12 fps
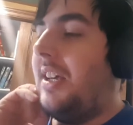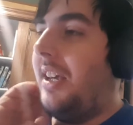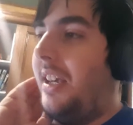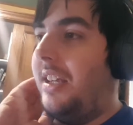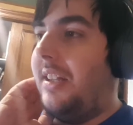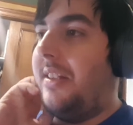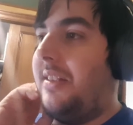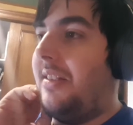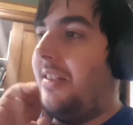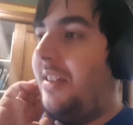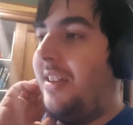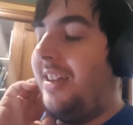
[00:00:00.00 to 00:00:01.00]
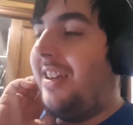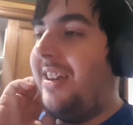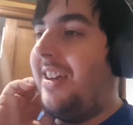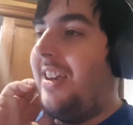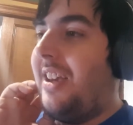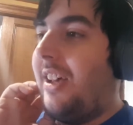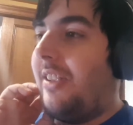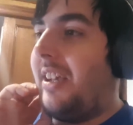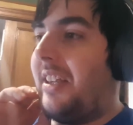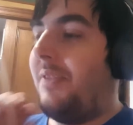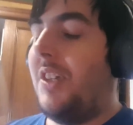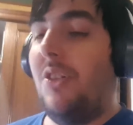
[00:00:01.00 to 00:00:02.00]
And
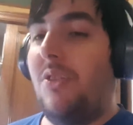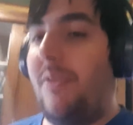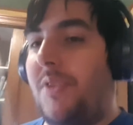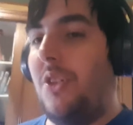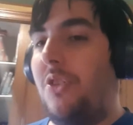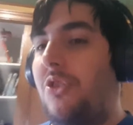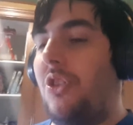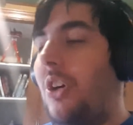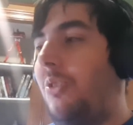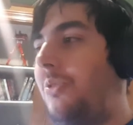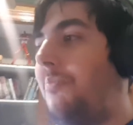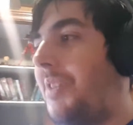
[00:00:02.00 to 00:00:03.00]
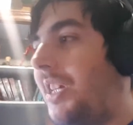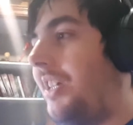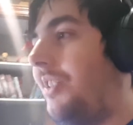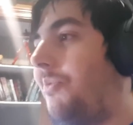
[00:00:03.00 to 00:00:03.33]
like if you told me